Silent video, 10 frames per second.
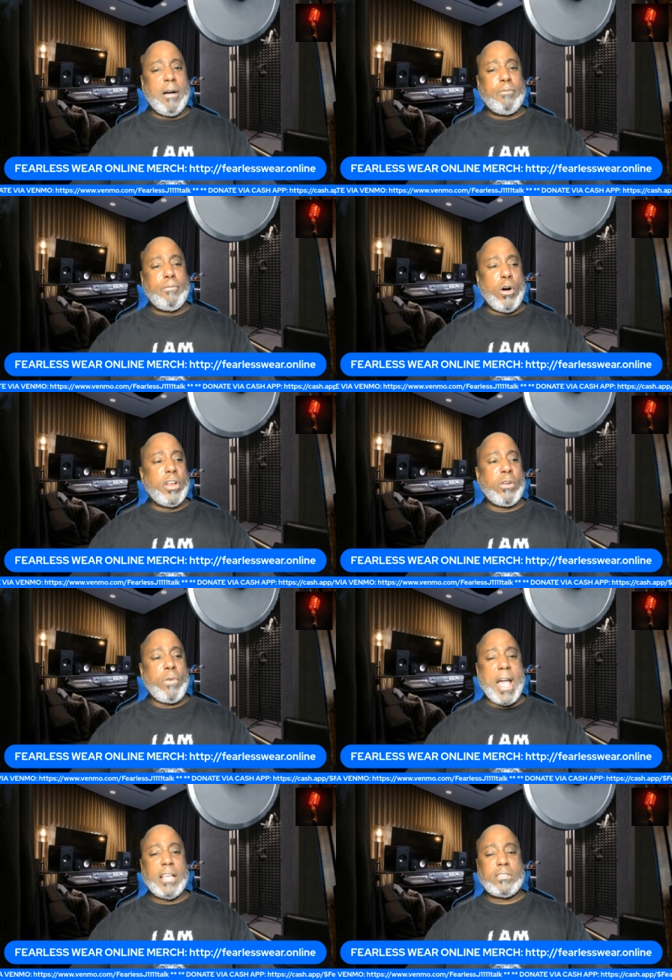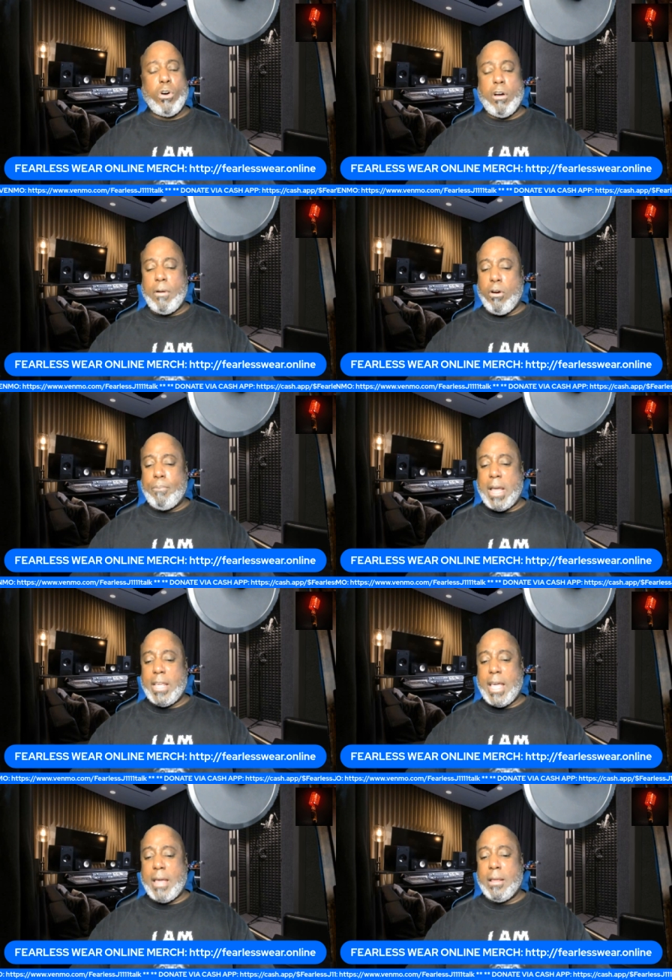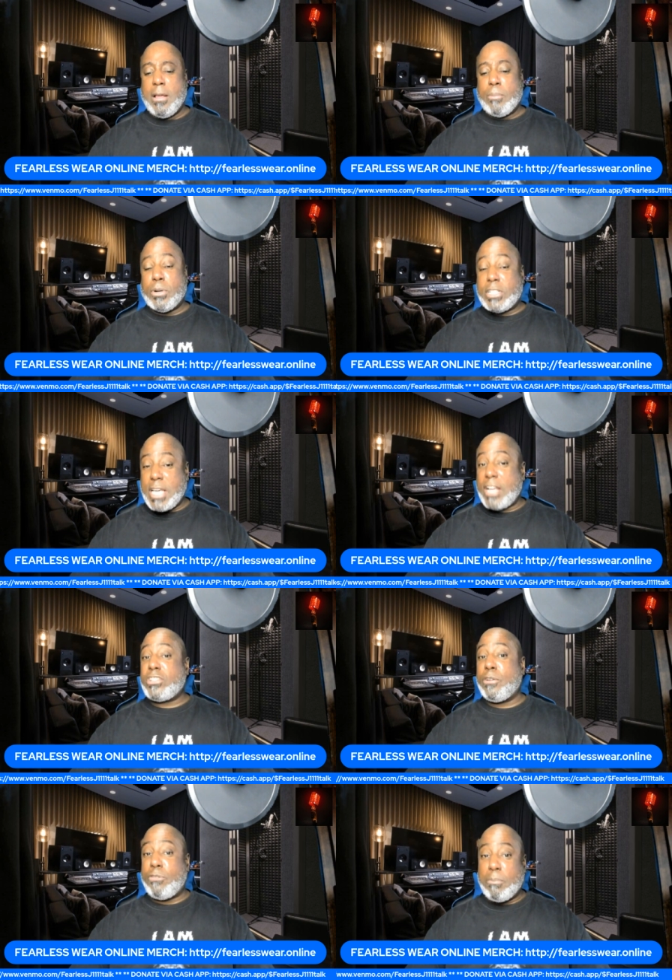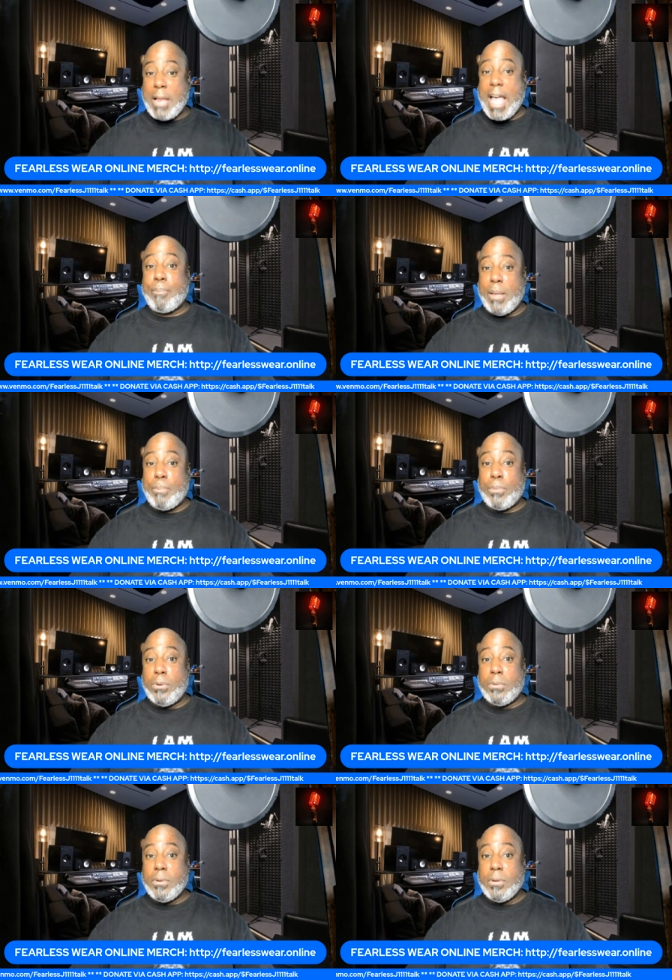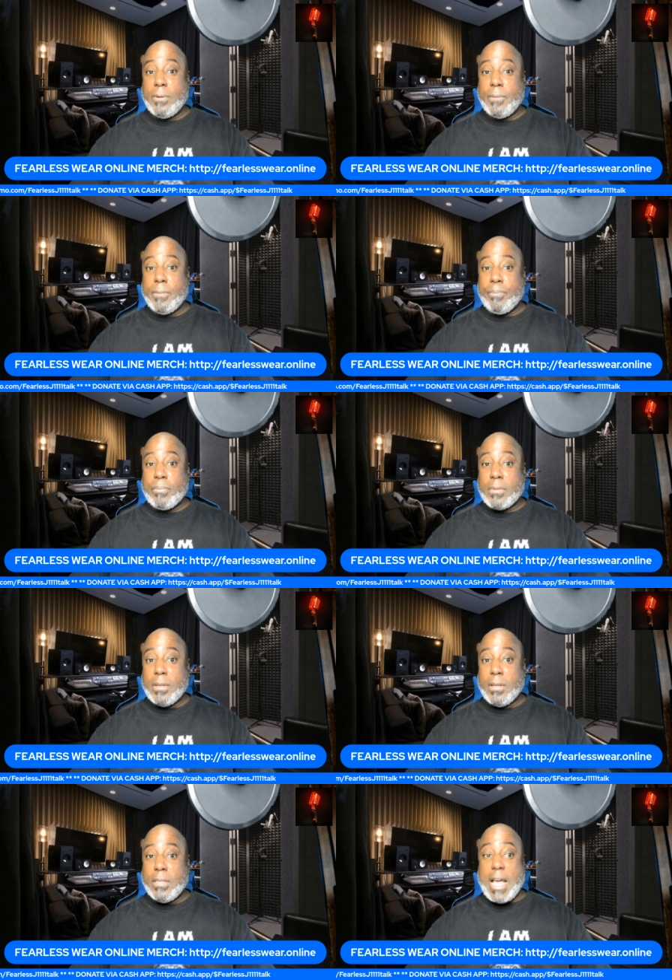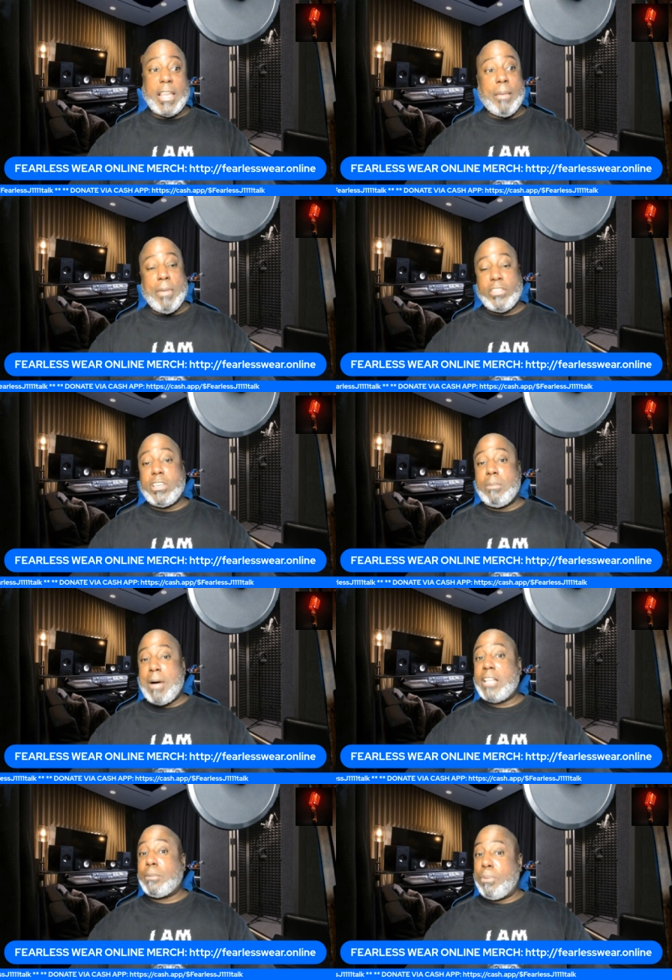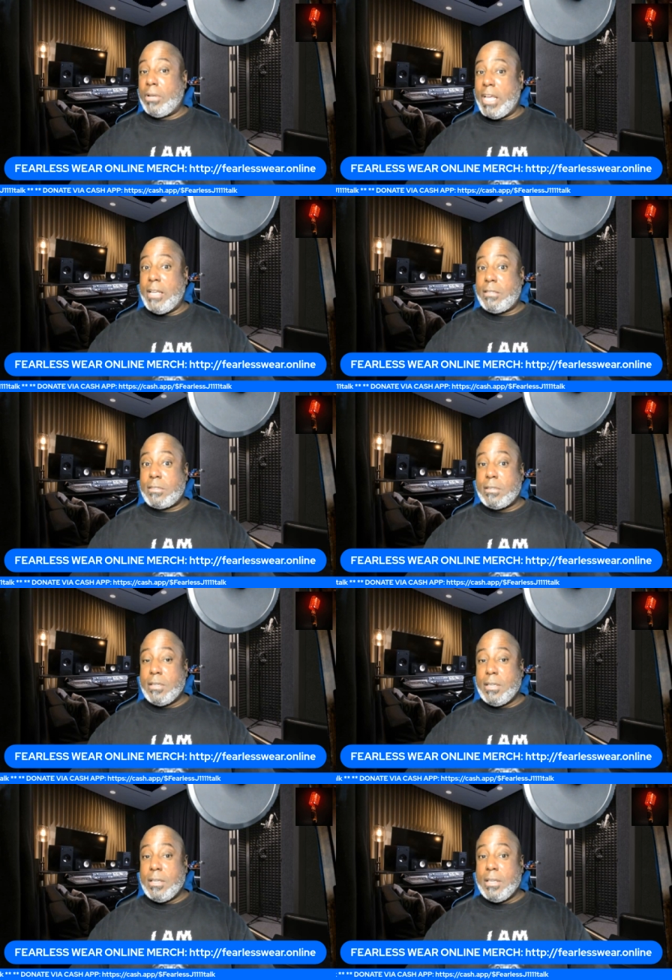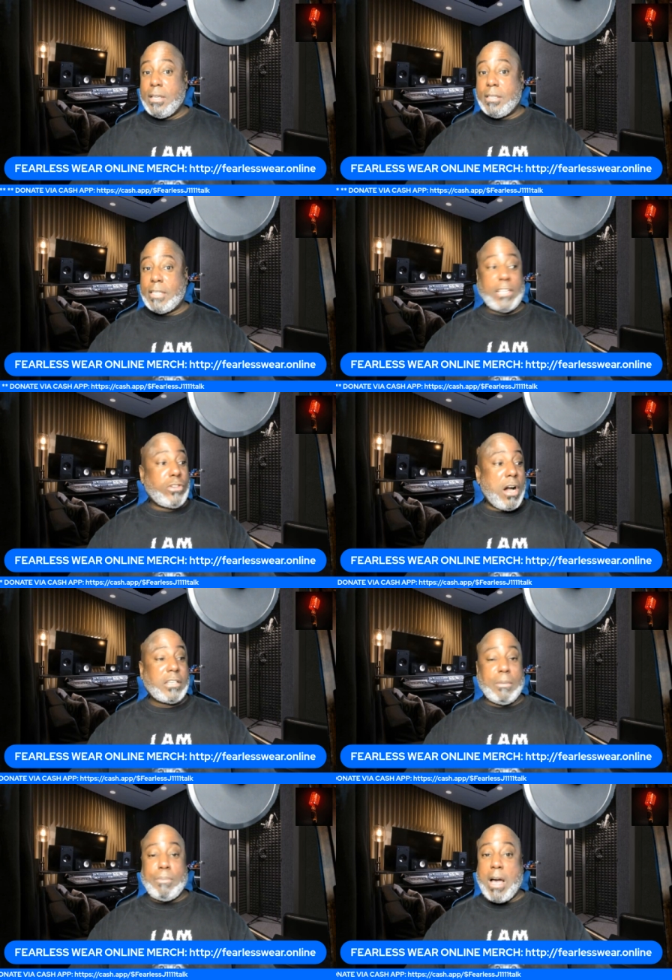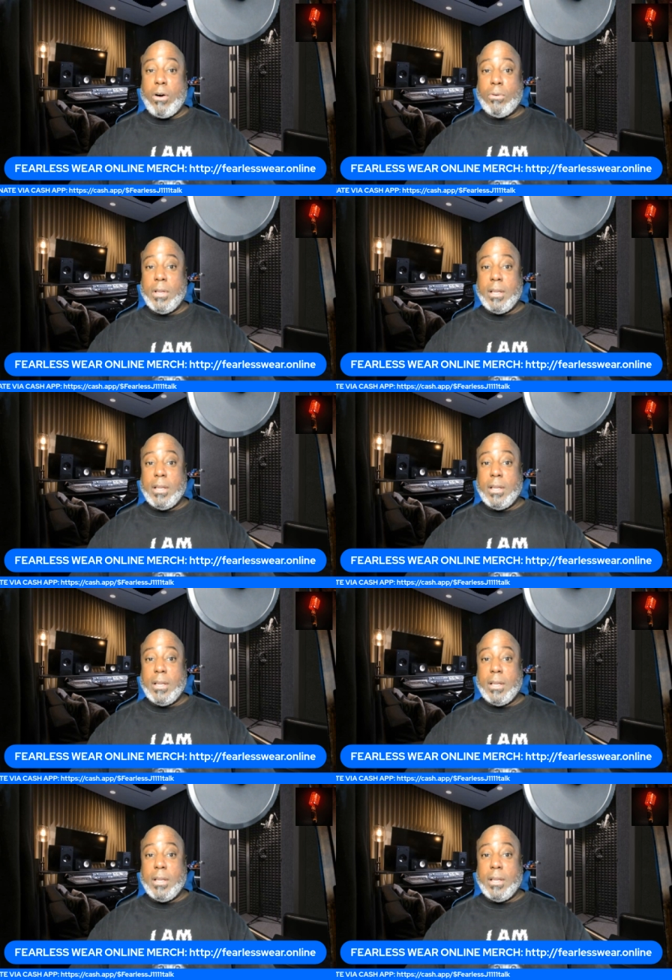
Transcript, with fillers: voting rights or better yet, protection for black people. Now, they mentioned about the police. They talked about